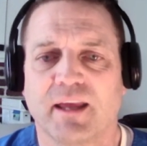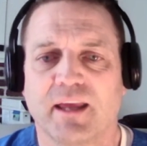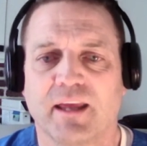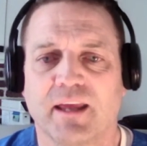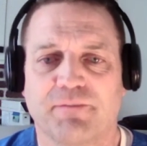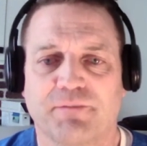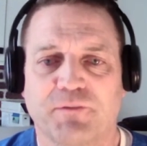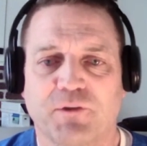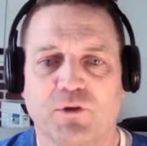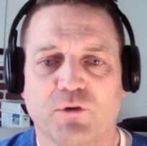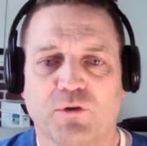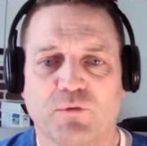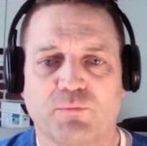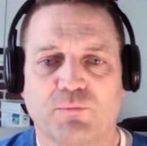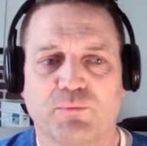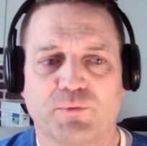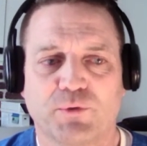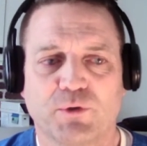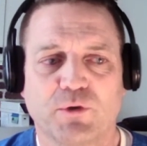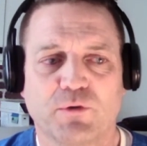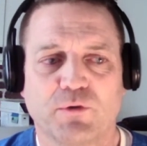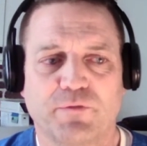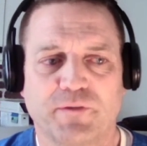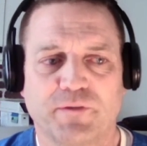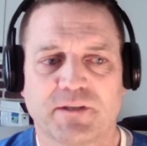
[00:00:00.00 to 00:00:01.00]
If your
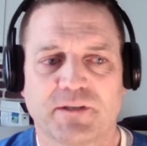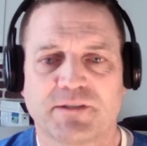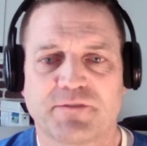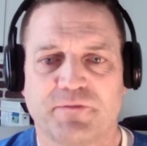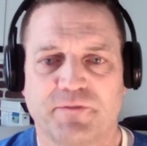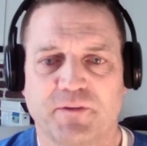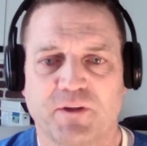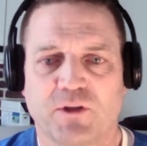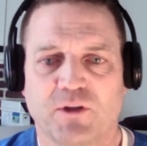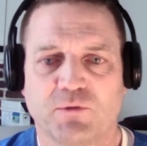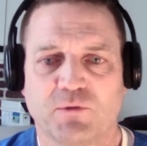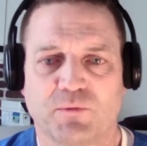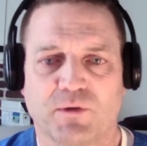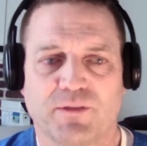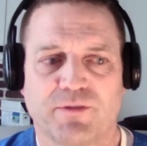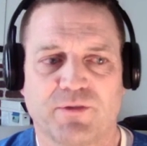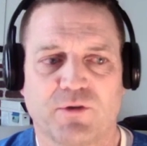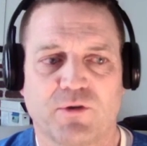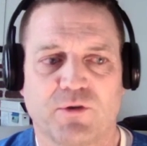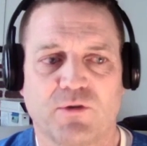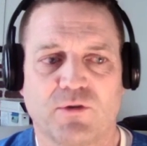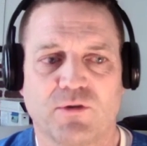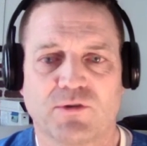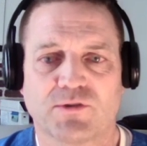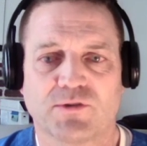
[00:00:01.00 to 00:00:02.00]
roof is filled with
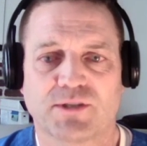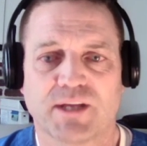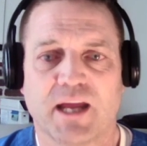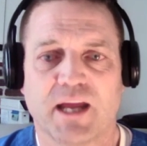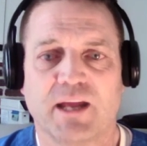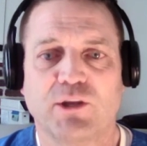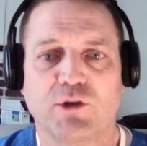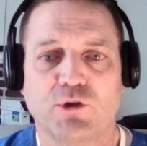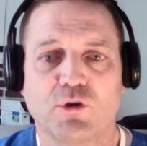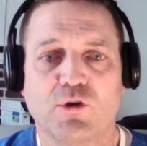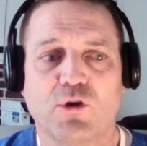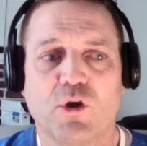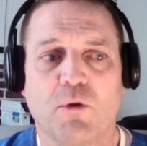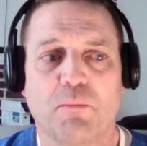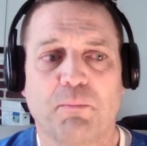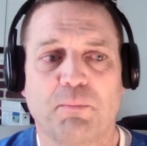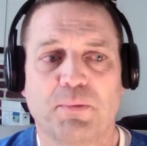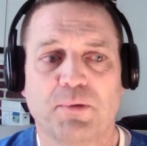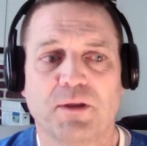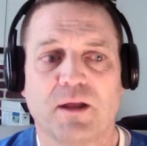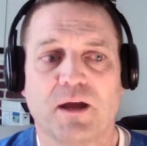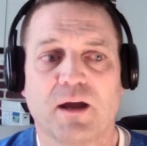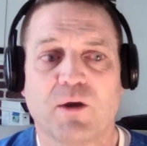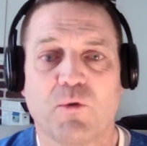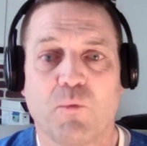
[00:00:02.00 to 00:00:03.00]
holes and you go
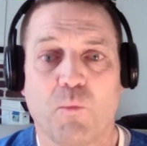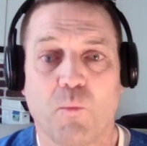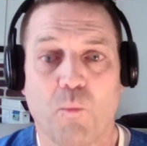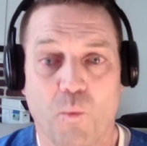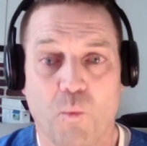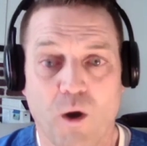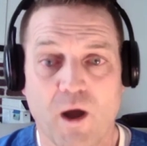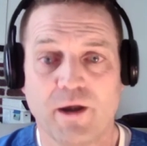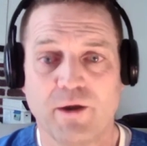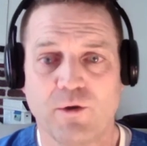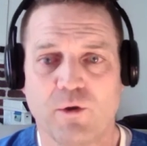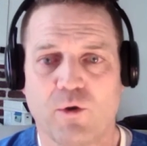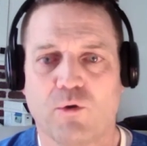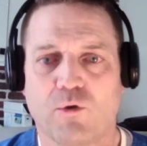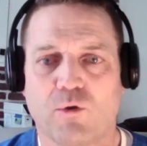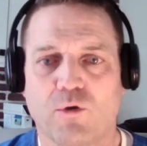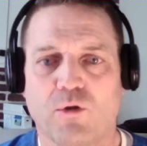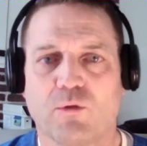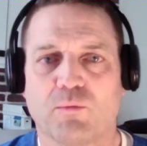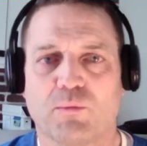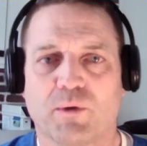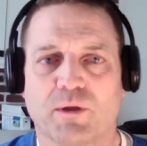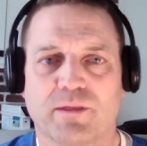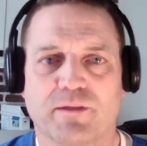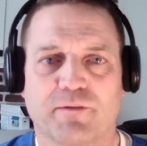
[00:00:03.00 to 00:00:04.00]
plug one
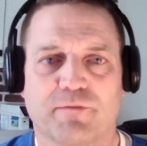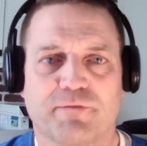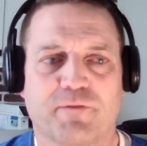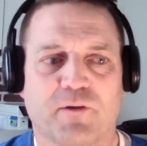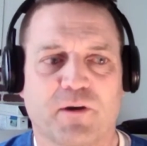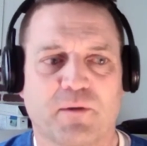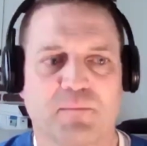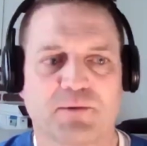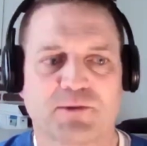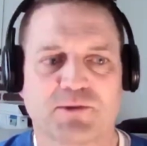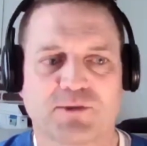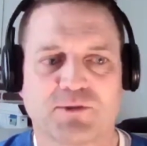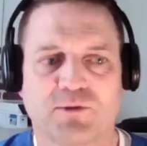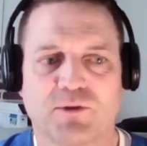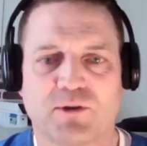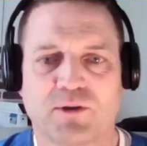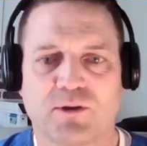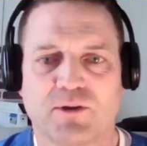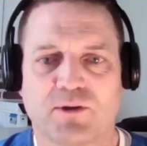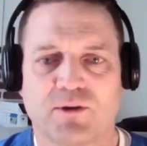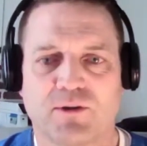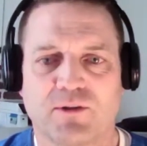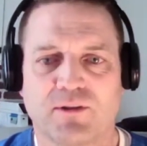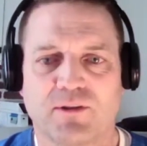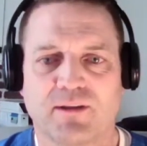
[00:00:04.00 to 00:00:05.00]
hole with a
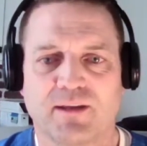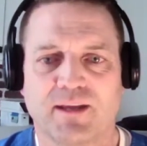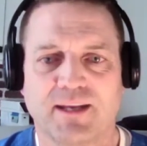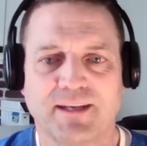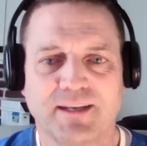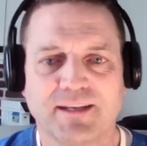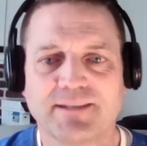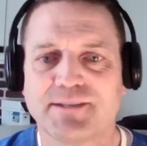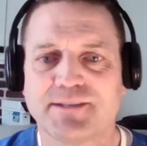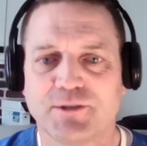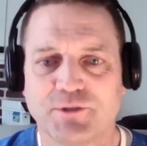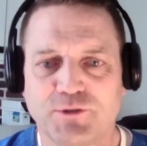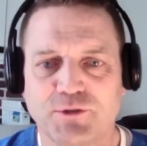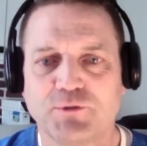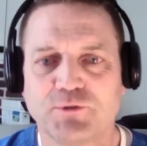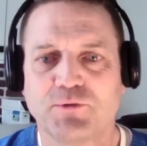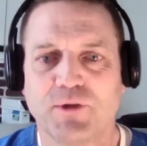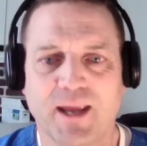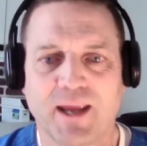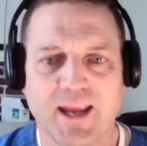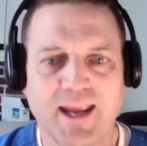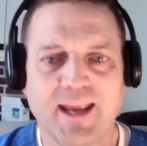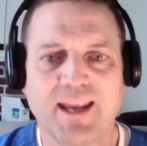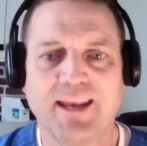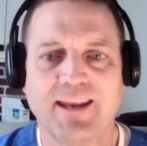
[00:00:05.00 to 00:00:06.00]
pharmaceutical, it doesn't
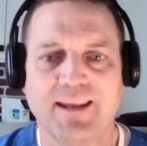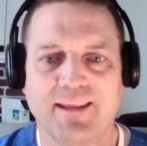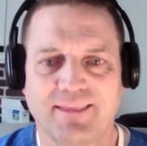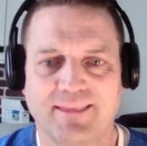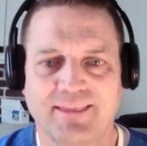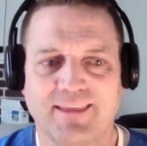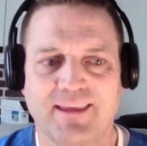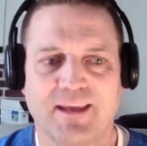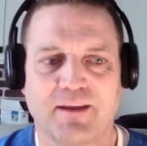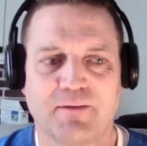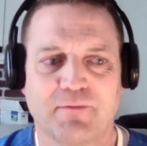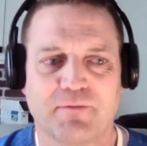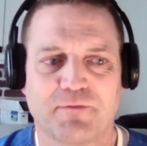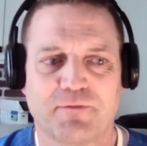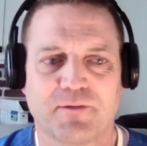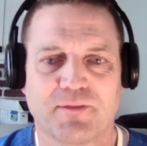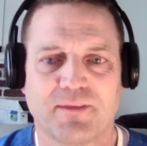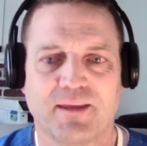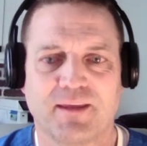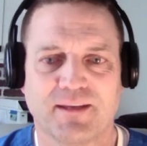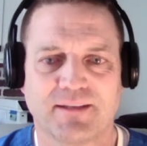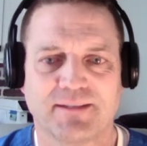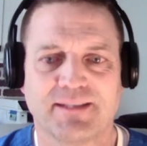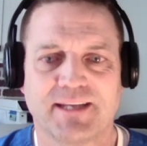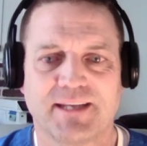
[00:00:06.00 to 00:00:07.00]
do anything for
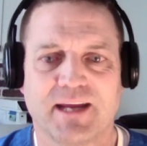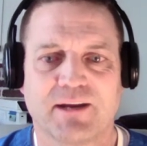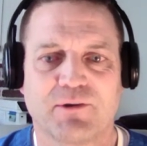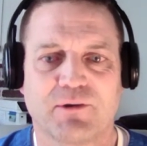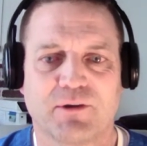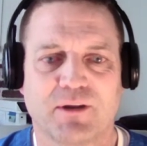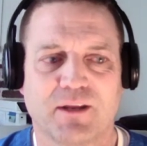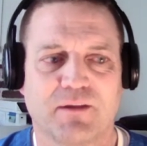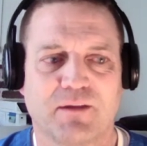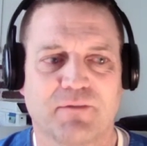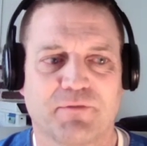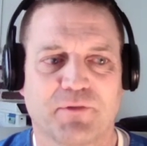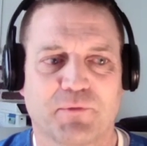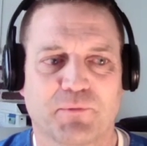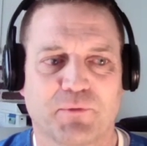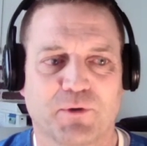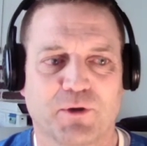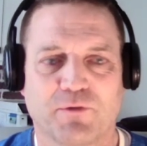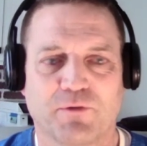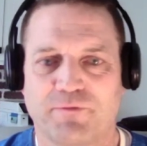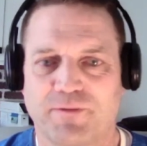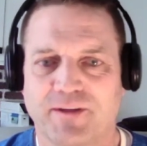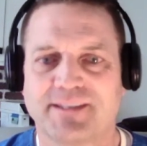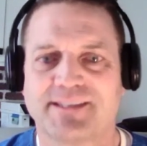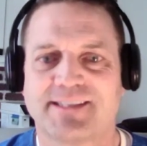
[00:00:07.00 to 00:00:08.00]
the integrity of the roof.